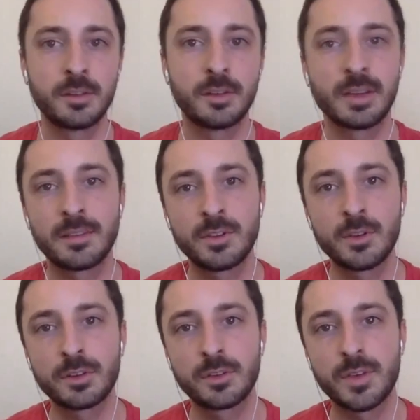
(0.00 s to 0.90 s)
Good deal.
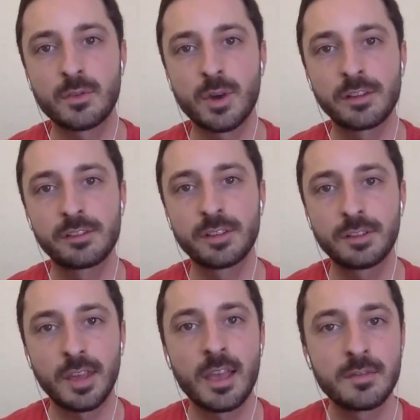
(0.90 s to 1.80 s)
Again, viewers, if you have
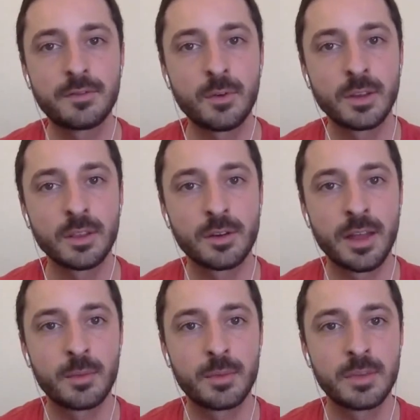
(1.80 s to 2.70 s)
questions,
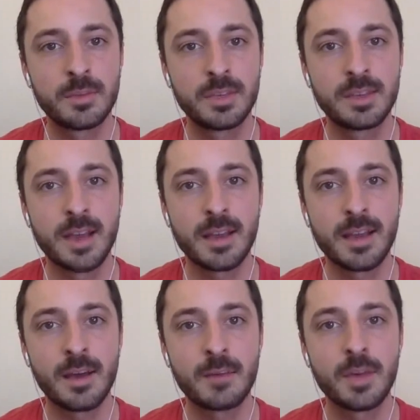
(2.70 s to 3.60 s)

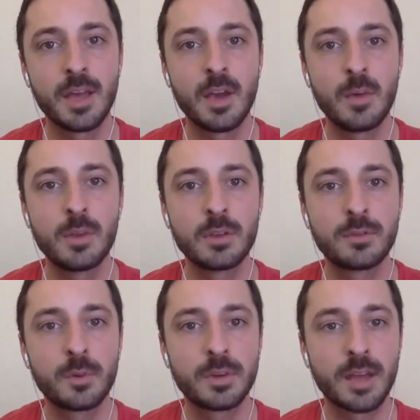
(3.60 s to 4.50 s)
info@learnairbnb.com.
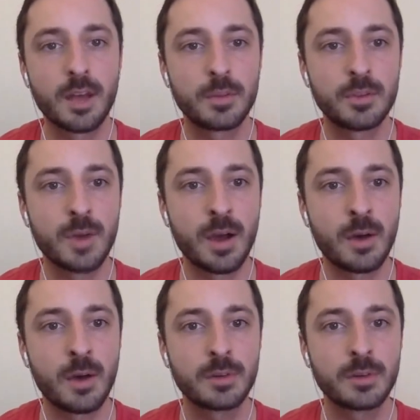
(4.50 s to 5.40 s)
We look forward to helping
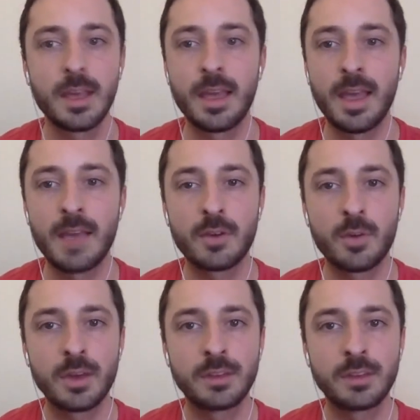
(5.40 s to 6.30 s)
you out.
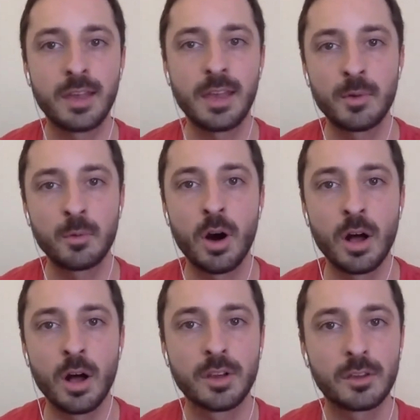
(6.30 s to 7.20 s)
Have a great day, and
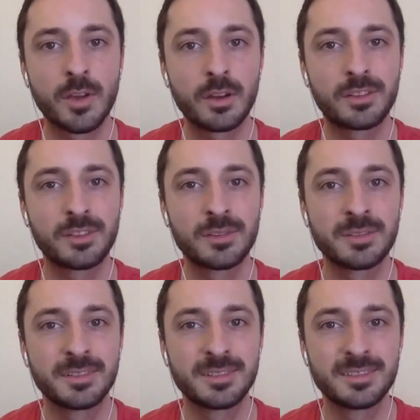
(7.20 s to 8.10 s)
we will all talk very
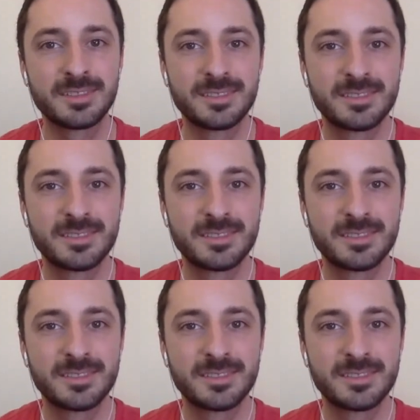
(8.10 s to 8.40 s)
soon.